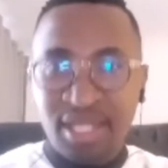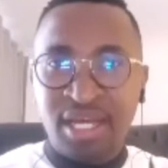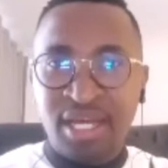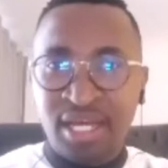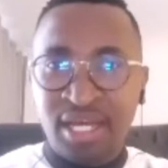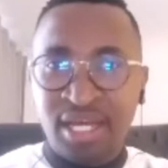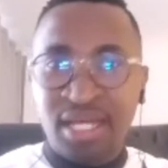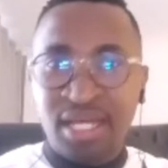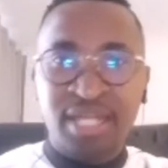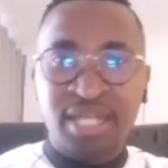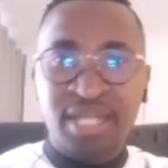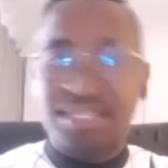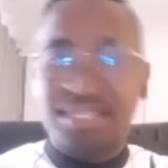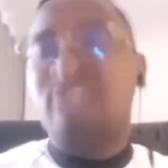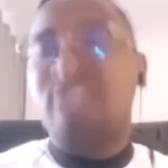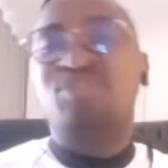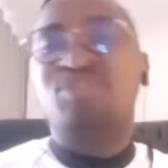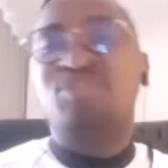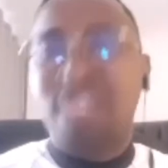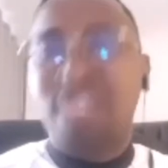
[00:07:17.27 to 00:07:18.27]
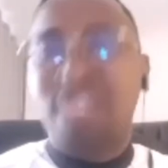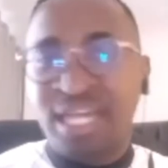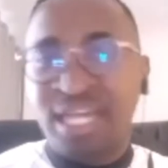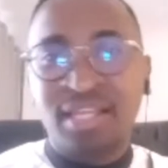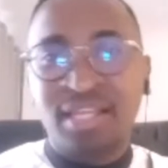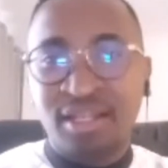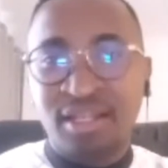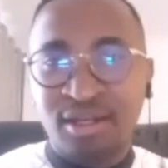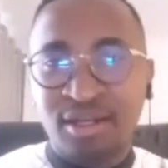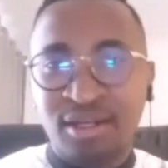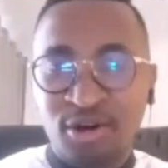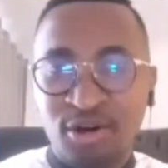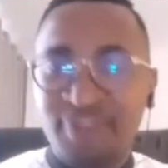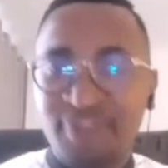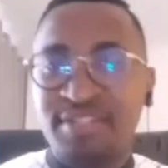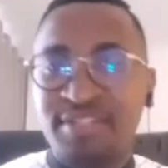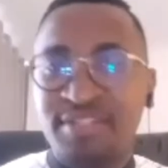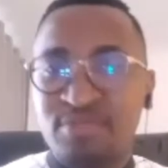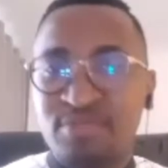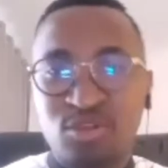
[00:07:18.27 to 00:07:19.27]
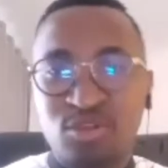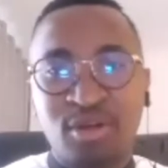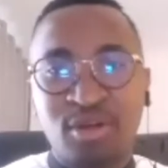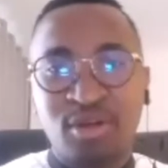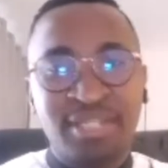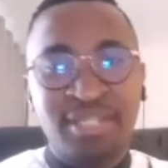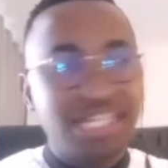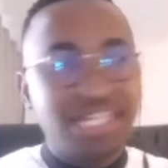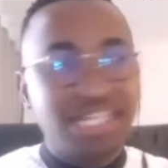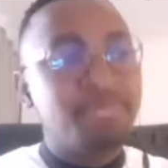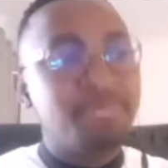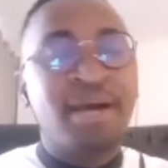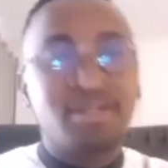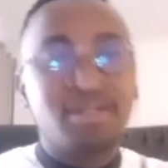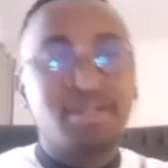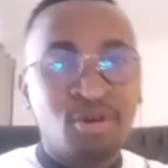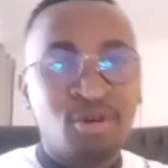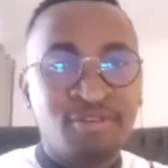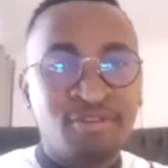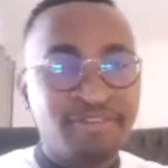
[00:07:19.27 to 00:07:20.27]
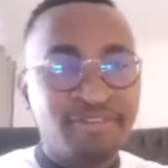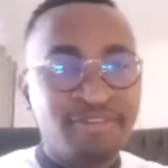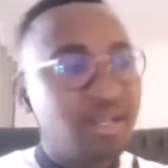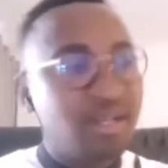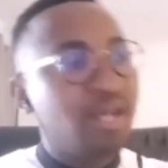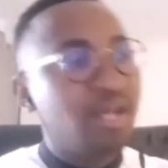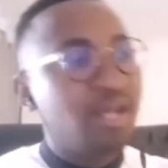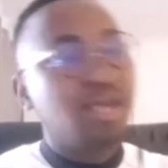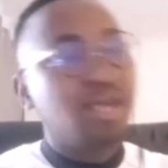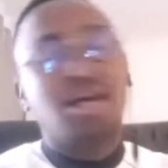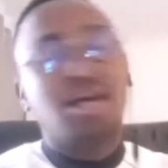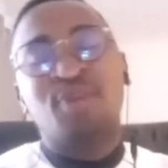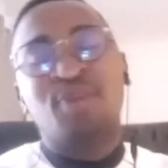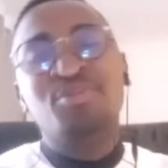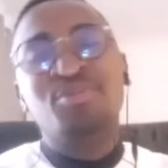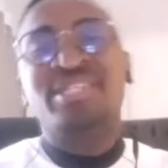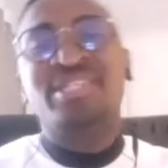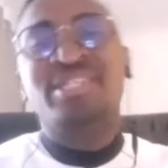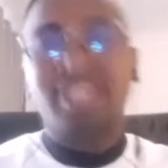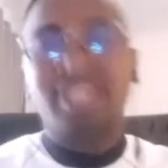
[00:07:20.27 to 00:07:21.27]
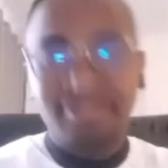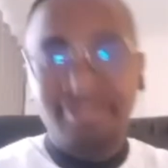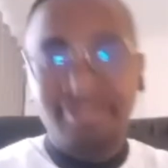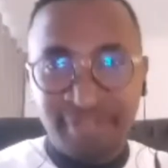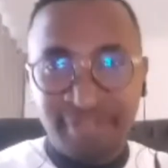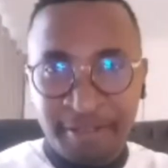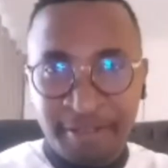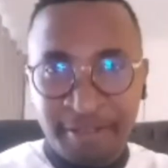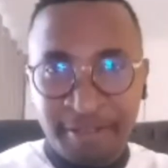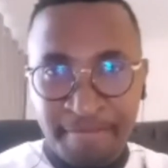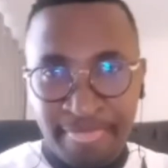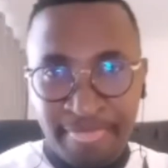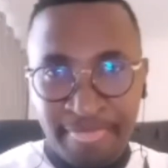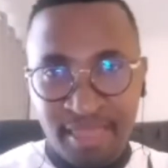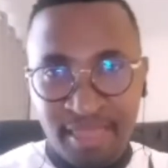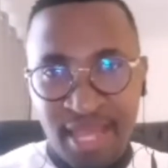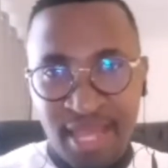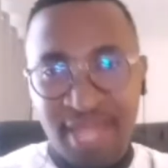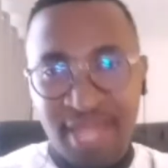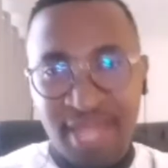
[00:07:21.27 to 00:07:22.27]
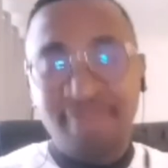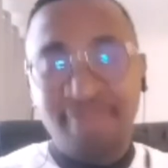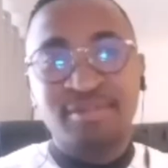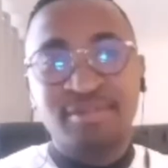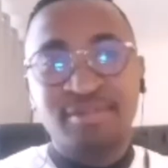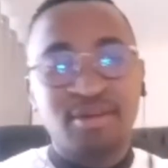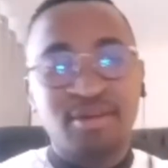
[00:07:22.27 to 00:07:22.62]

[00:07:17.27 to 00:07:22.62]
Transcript: uh, a get together of some sort mm. as part of uh, we saving, and